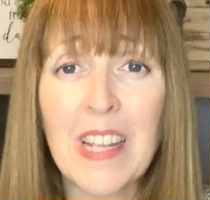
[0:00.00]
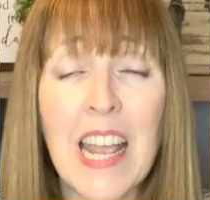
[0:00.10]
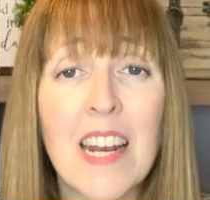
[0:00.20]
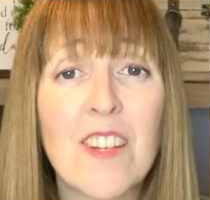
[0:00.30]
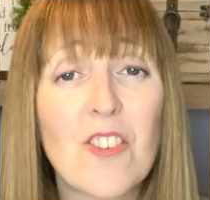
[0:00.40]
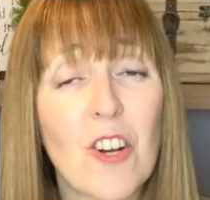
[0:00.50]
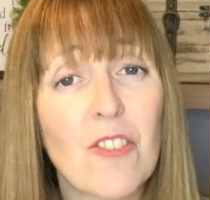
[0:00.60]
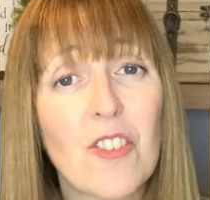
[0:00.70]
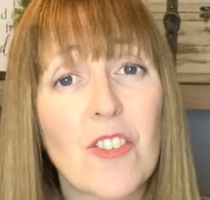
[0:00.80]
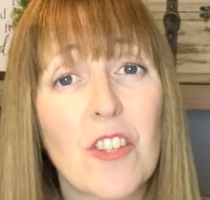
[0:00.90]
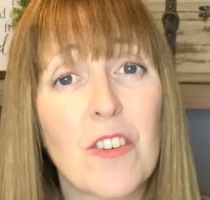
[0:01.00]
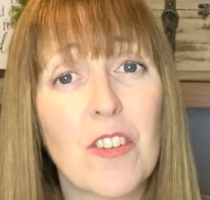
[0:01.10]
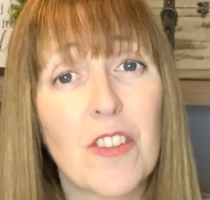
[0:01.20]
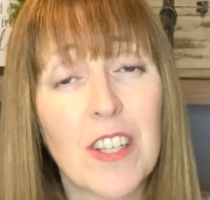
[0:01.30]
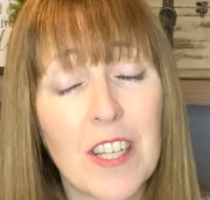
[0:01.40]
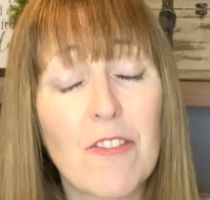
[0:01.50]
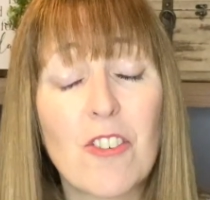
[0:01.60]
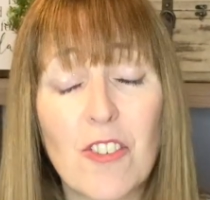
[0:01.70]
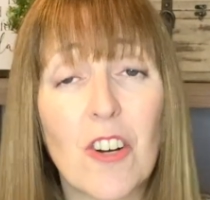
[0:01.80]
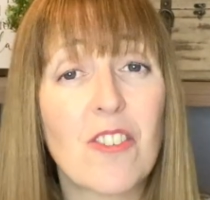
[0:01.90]
and it starts, the liver
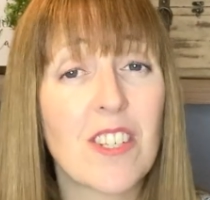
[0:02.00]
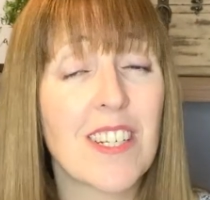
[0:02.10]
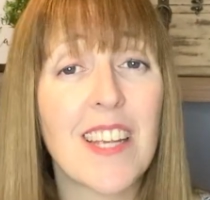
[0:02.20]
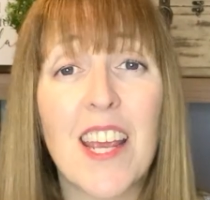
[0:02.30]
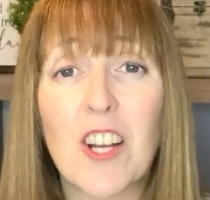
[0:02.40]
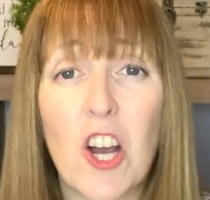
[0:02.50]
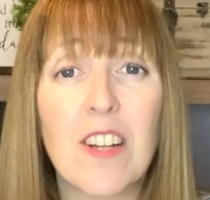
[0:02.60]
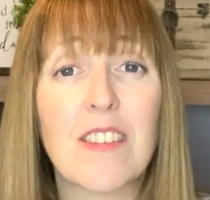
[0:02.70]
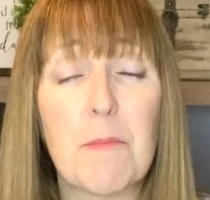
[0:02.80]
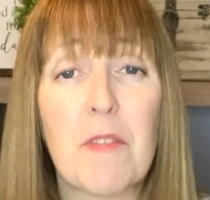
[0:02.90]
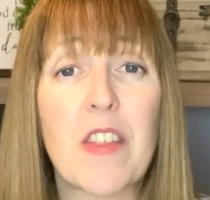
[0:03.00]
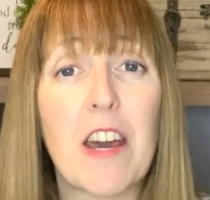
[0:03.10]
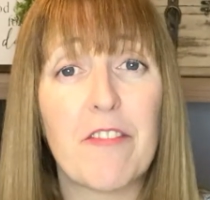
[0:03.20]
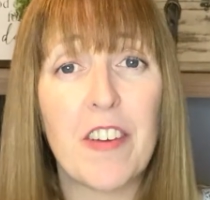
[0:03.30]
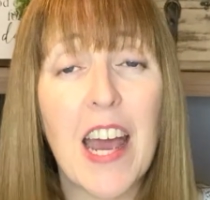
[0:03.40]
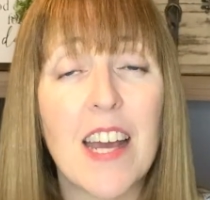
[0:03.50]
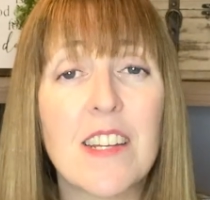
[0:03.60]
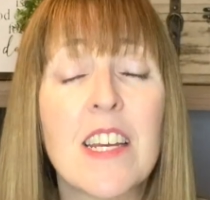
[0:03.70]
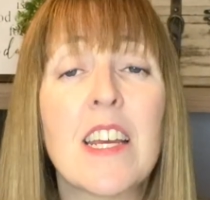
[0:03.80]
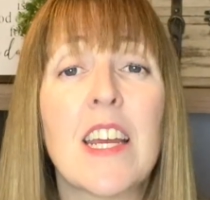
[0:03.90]
starts to take on some of that fat
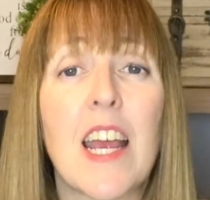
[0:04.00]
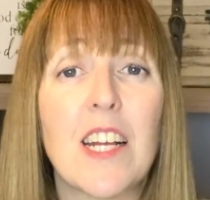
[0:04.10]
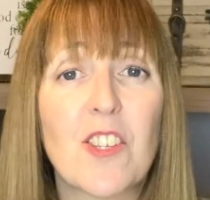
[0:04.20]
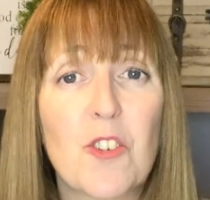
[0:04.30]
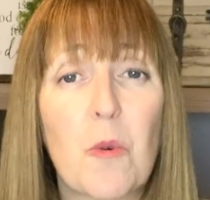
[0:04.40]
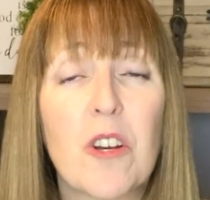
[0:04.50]
and store